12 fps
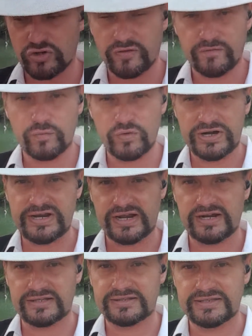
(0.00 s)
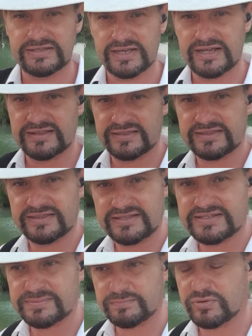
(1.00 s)
of reality, and
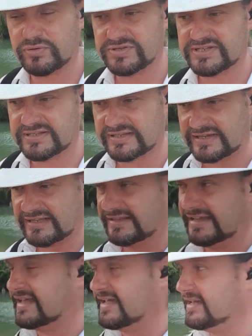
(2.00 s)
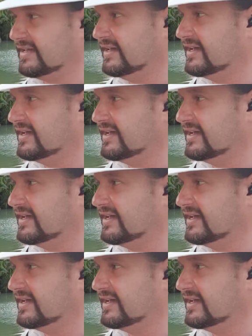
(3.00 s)
this person can hang